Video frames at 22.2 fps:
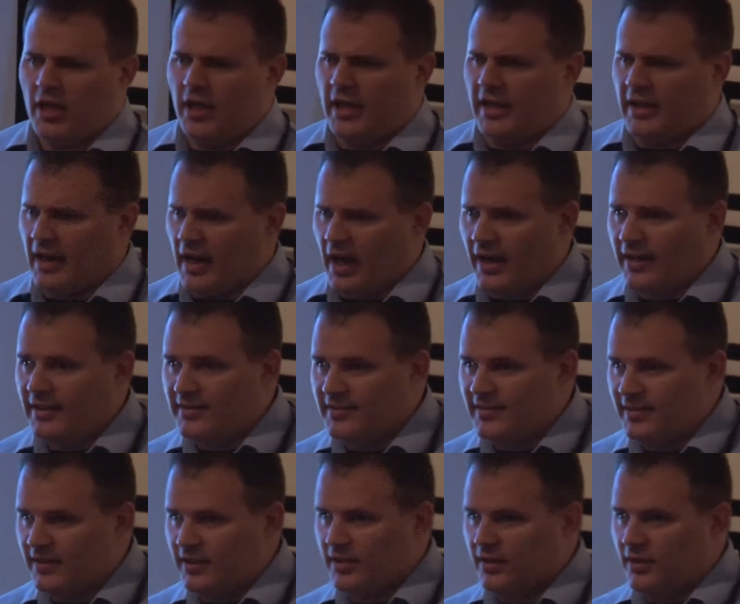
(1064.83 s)
In
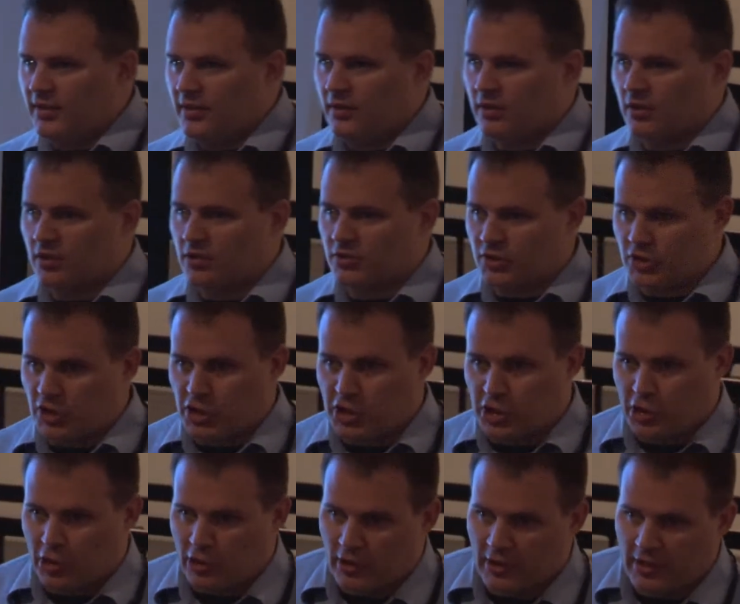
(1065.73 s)
IT,
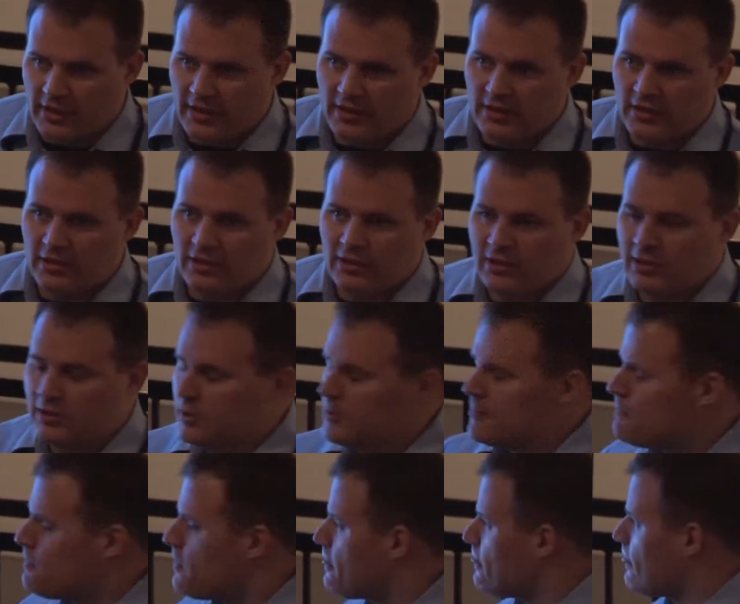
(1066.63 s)
security,
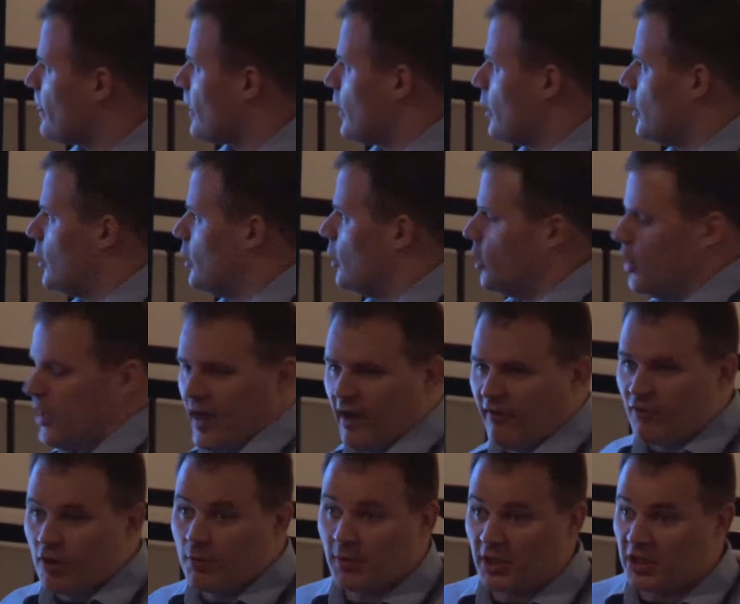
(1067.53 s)

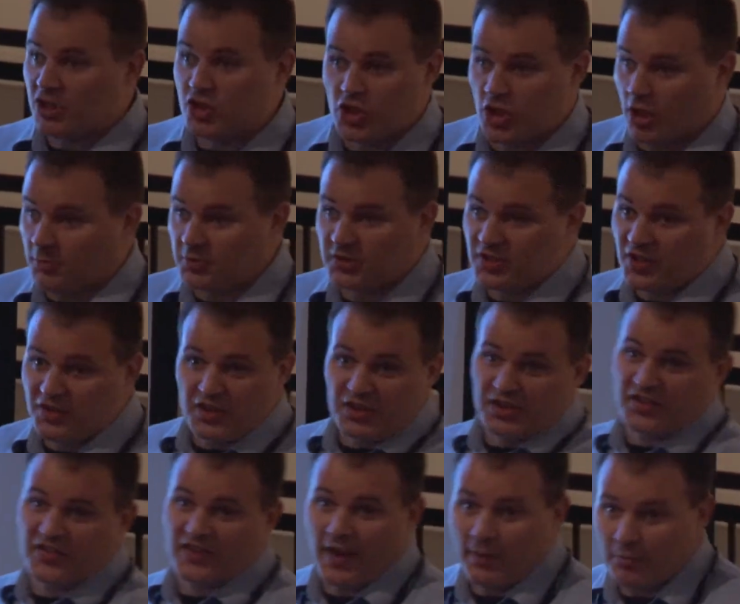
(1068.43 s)
everybody jumps to the
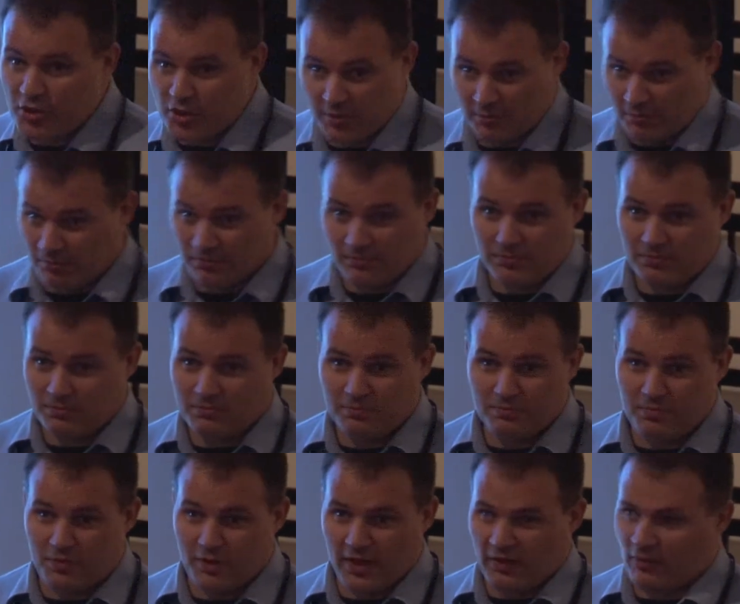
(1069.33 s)
deception,
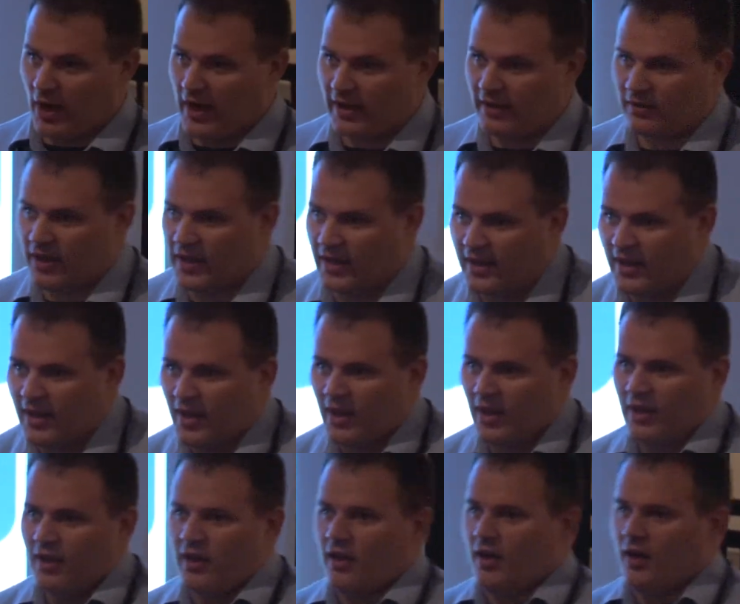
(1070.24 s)
right? Like,
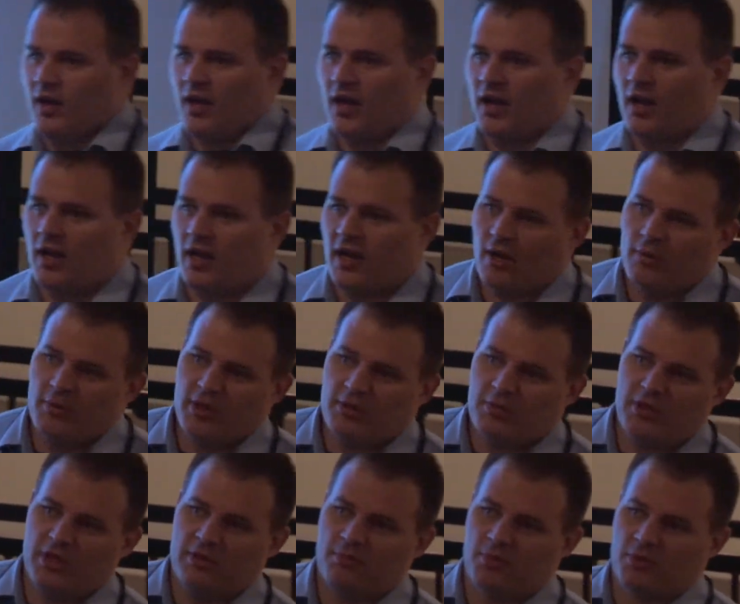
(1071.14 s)
how many
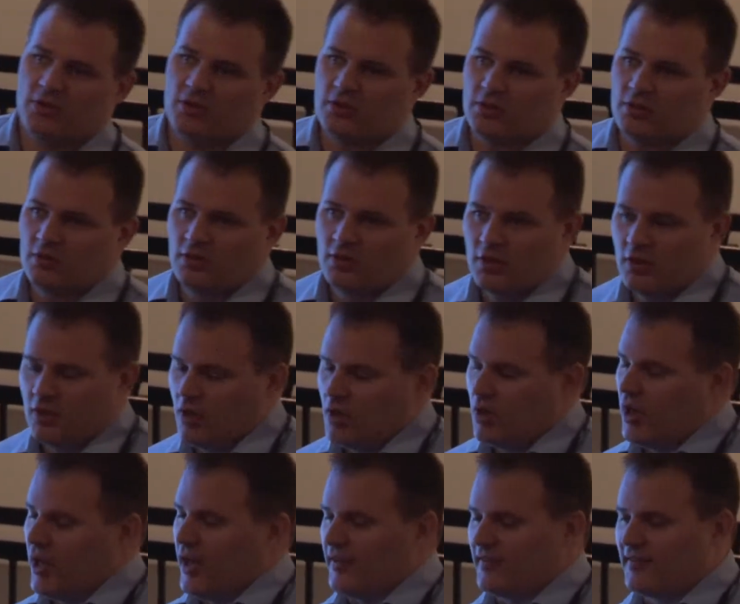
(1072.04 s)
people
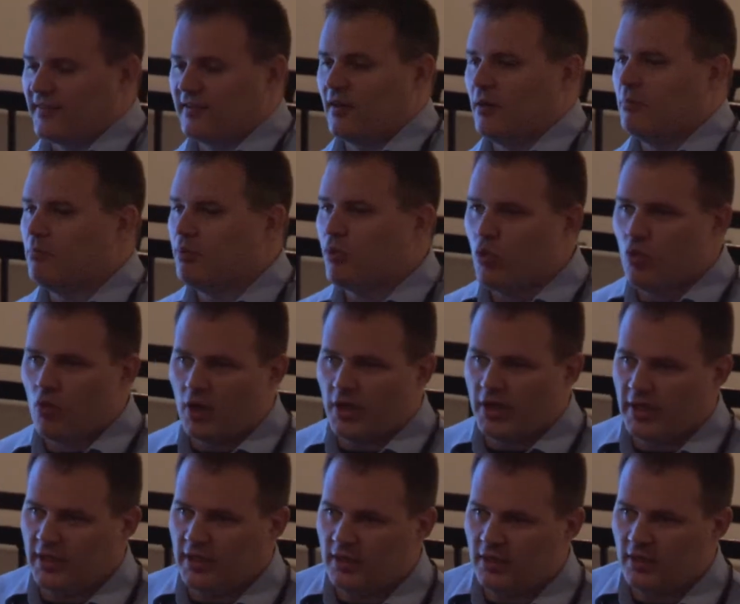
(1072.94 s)
at some
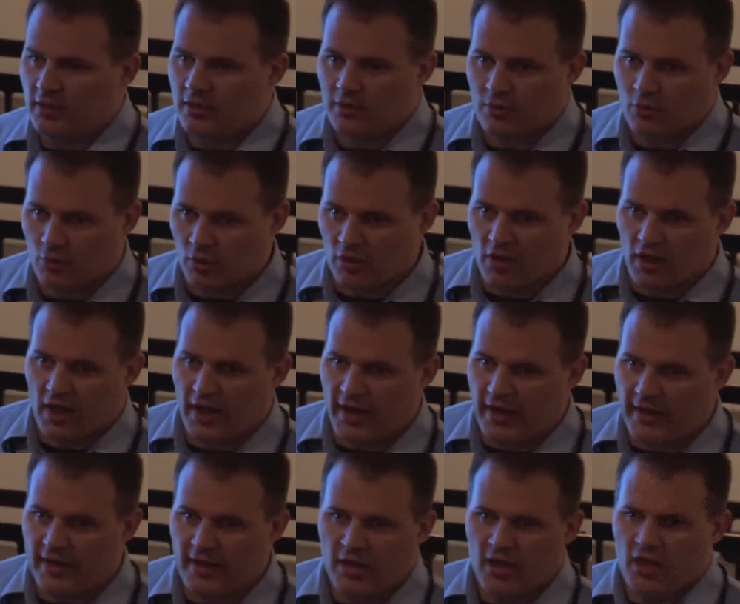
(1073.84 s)
point were
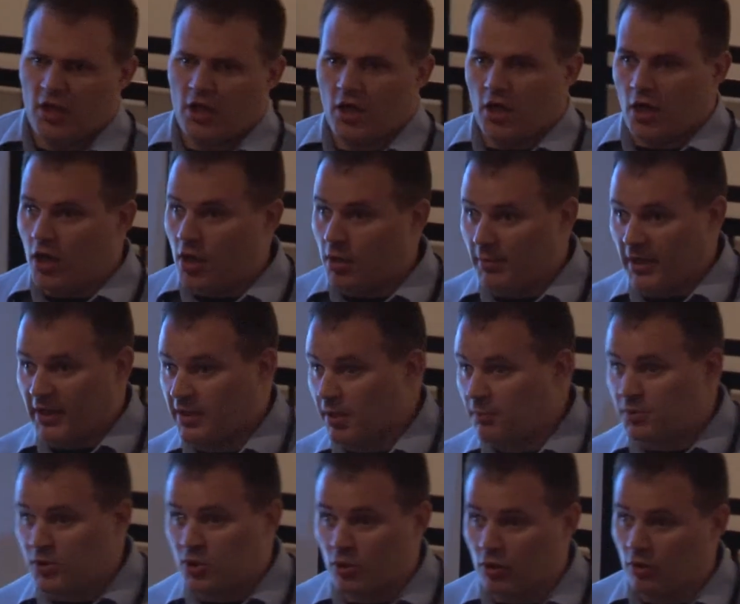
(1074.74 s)
like, oh, my
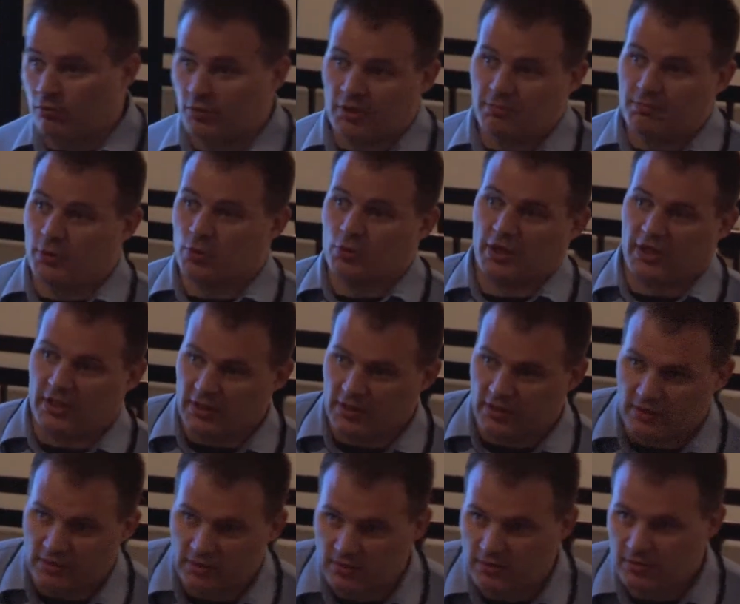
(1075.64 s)
computer
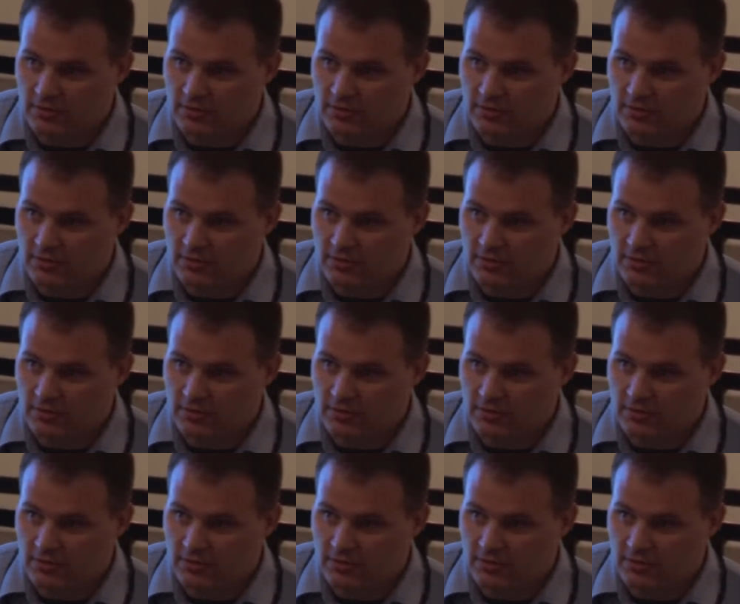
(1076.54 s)
rebooted.